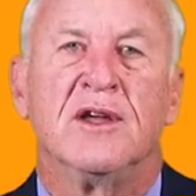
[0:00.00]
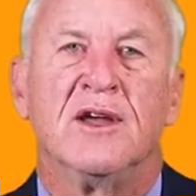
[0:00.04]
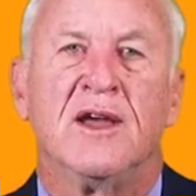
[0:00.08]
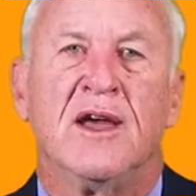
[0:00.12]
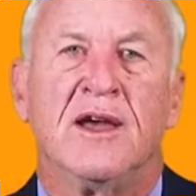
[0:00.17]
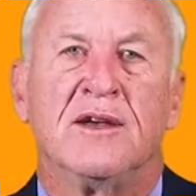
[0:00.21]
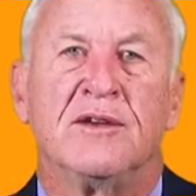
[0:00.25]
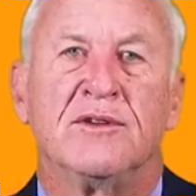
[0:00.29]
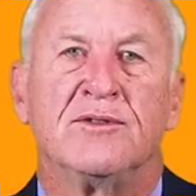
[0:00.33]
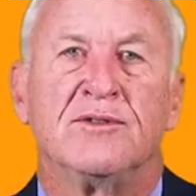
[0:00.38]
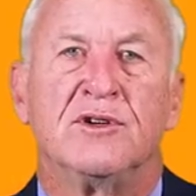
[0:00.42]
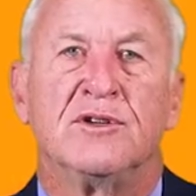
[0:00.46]

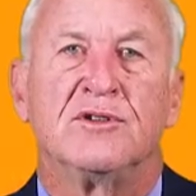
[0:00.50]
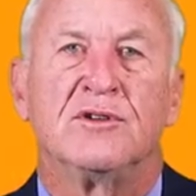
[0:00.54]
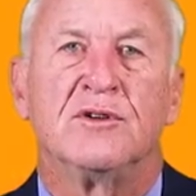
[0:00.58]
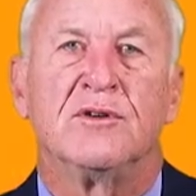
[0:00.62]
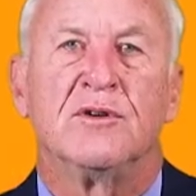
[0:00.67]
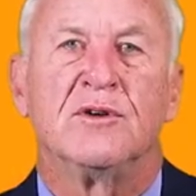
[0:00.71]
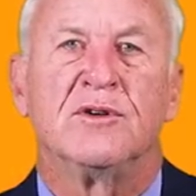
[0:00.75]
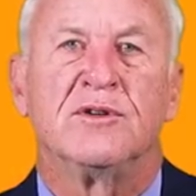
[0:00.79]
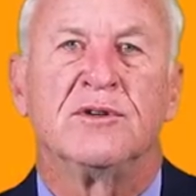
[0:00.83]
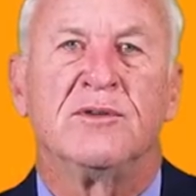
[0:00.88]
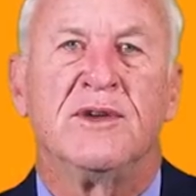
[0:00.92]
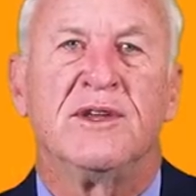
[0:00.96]
and the future of
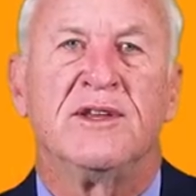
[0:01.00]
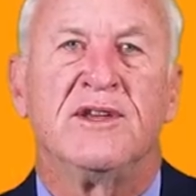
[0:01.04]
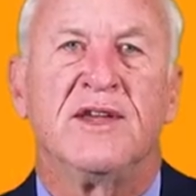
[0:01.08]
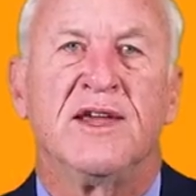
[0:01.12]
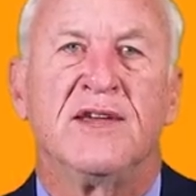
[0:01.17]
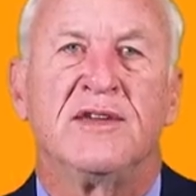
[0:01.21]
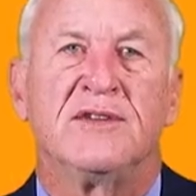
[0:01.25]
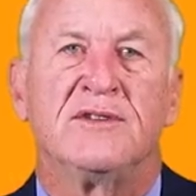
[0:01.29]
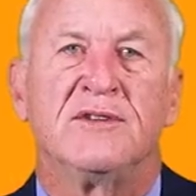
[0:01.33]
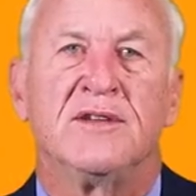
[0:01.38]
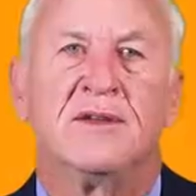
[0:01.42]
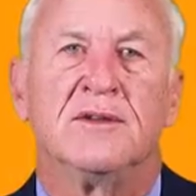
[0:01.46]
automated
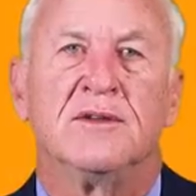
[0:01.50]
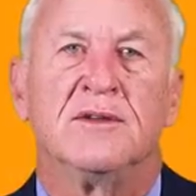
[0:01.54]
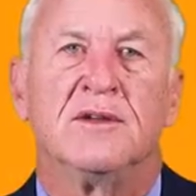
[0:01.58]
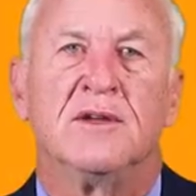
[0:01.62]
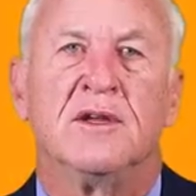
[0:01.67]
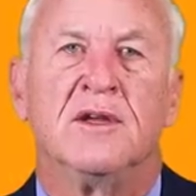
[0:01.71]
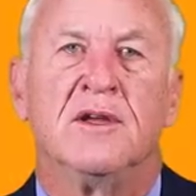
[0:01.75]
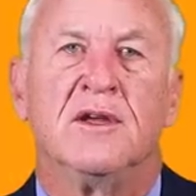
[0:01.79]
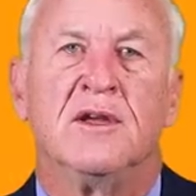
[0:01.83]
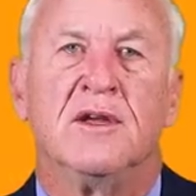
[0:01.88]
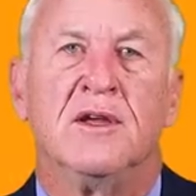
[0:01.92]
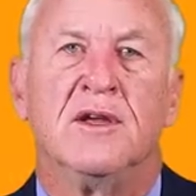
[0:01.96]
editing,
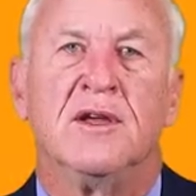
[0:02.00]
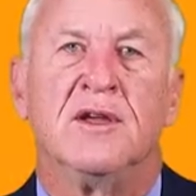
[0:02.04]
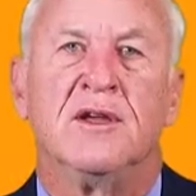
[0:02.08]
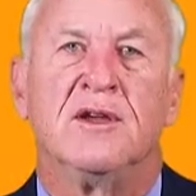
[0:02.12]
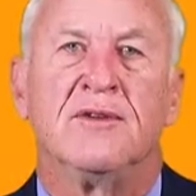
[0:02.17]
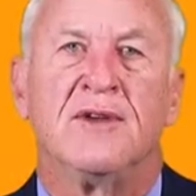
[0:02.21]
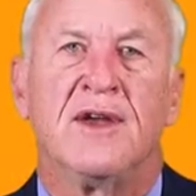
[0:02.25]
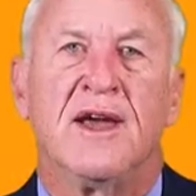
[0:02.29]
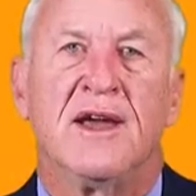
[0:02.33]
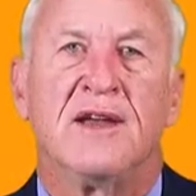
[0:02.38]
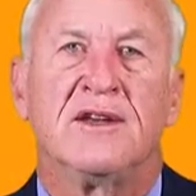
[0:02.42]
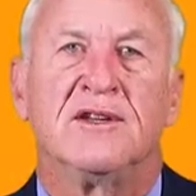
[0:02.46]

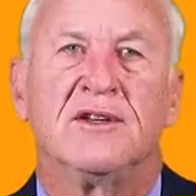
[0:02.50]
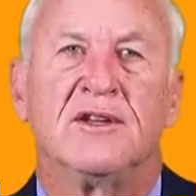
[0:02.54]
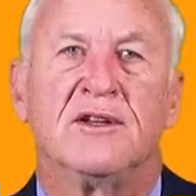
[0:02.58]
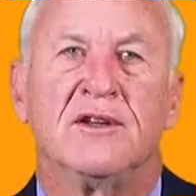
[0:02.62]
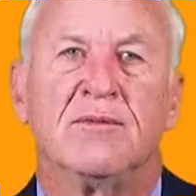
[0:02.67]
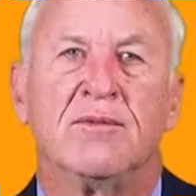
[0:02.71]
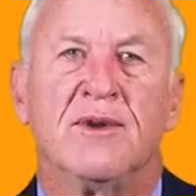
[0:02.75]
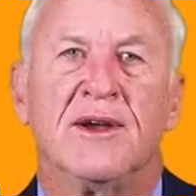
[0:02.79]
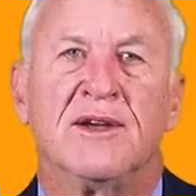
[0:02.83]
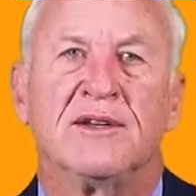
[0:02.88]
you've landed in the right